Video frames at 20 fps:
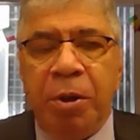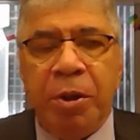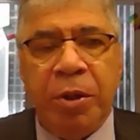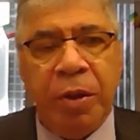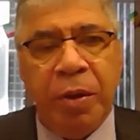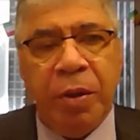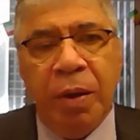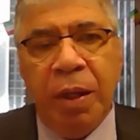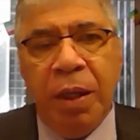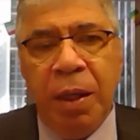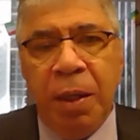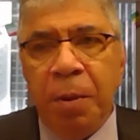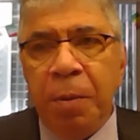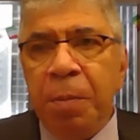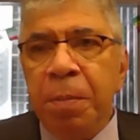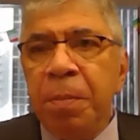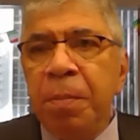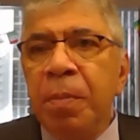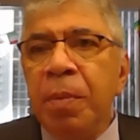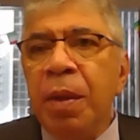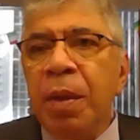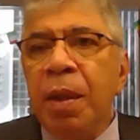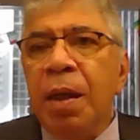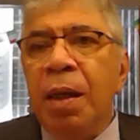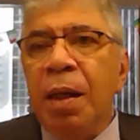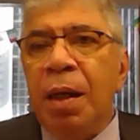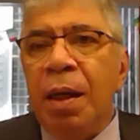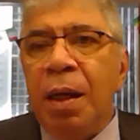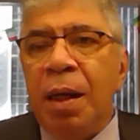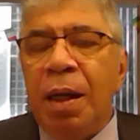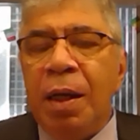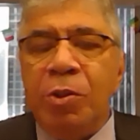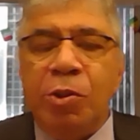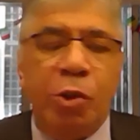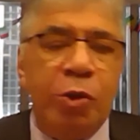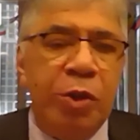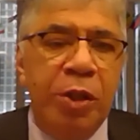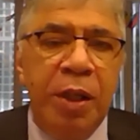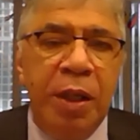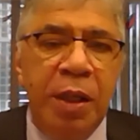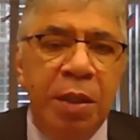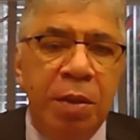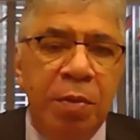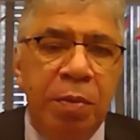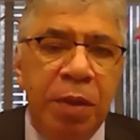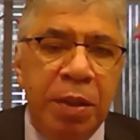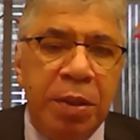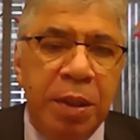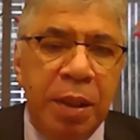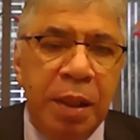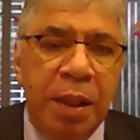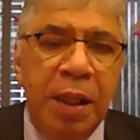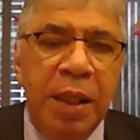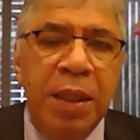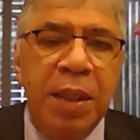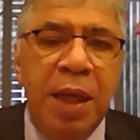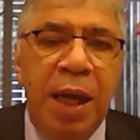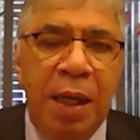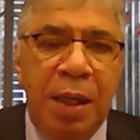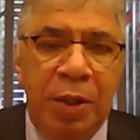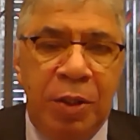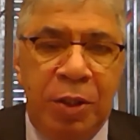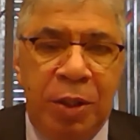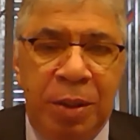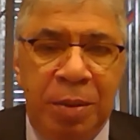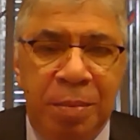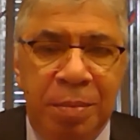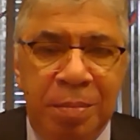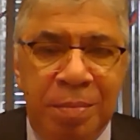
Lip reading: particularly associated with clean energy.